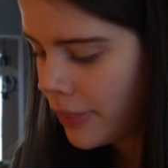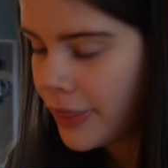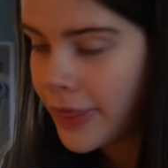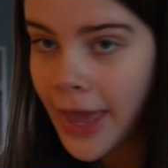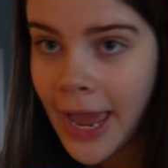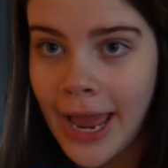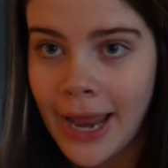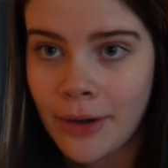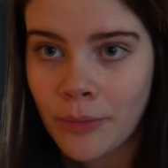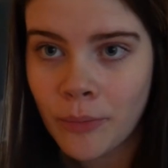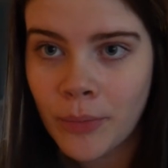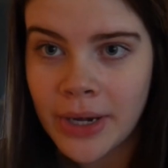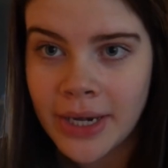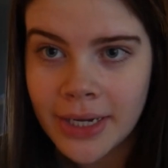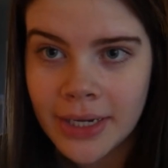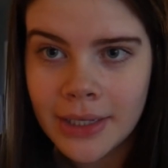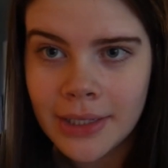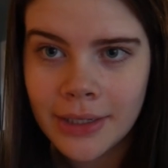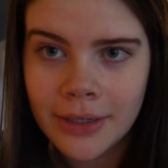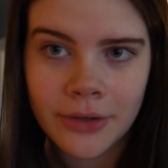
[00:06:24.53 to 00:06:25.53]
that when
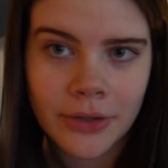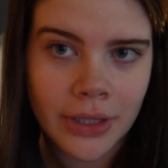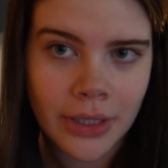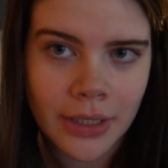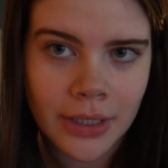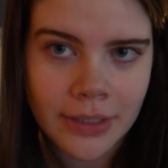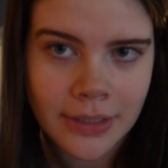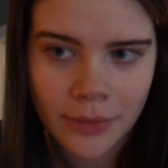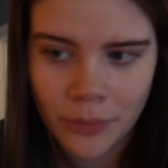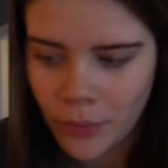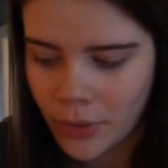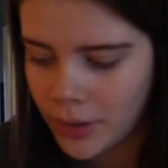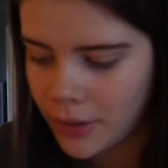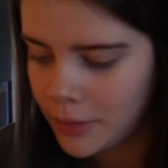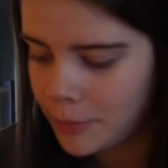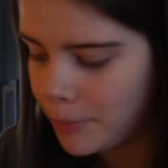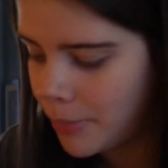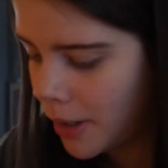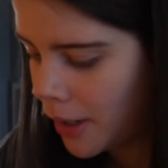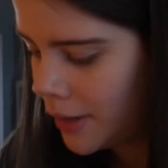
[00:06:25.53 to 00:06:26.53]
it clearly doesn't
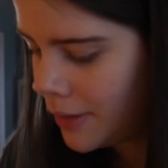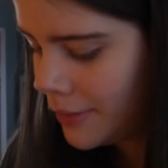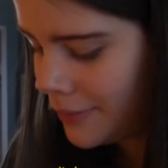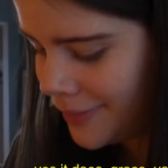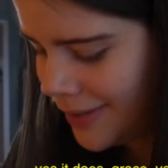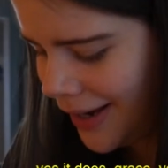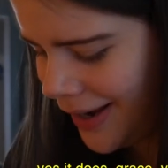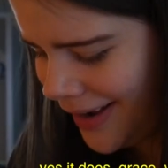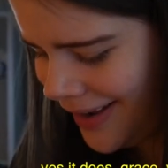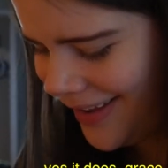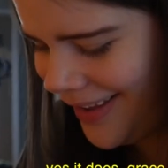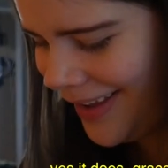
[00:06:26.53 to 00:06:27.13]
work, but